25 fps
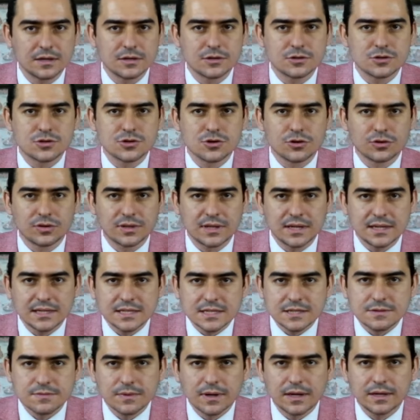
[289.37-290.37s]
So
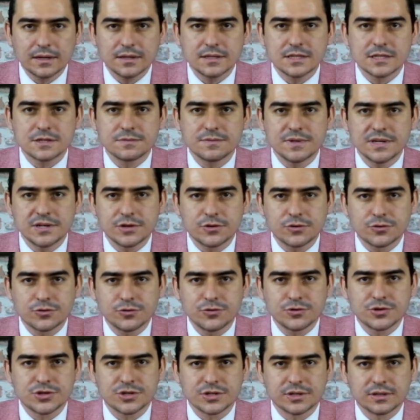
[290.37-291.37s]
that's why it's very
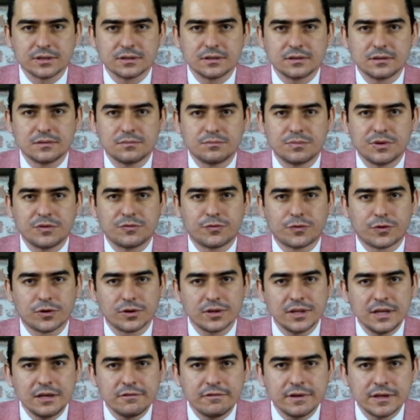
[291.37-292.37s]
crucial before
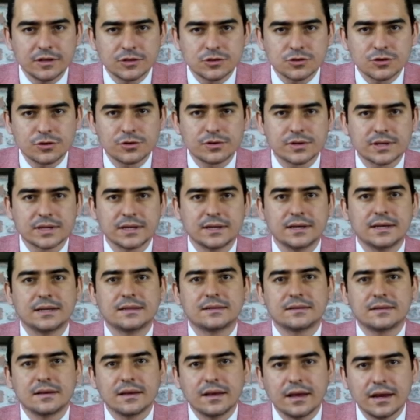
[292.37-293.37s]
leaving Turkey
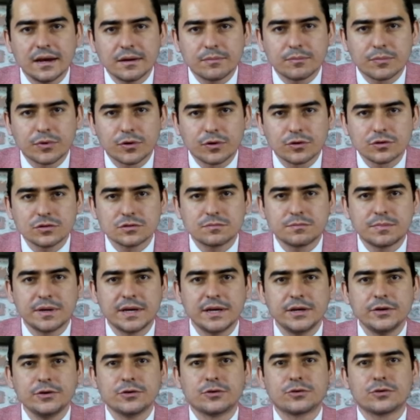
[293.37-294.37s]
at the airport,
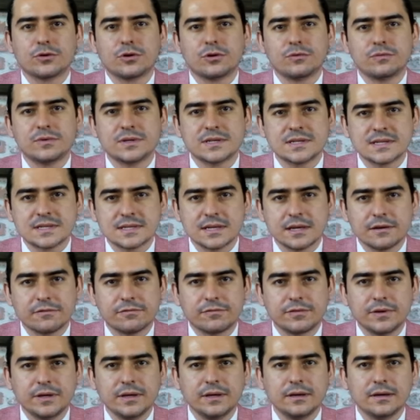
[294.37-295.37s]
pay your overstay
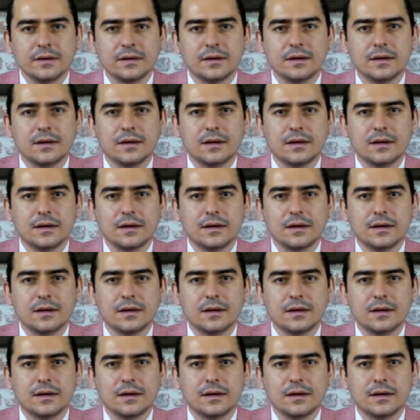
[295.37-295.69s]
fee